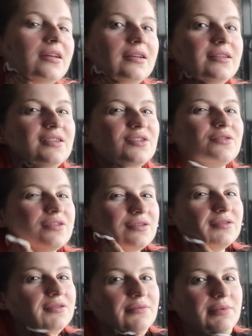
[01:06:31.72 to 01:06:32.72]
It's not
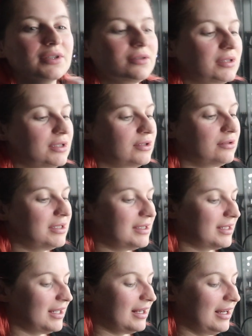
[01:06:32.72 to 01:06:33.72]
good because it's not
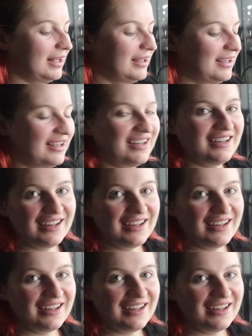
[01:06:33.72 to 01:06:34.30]
exactly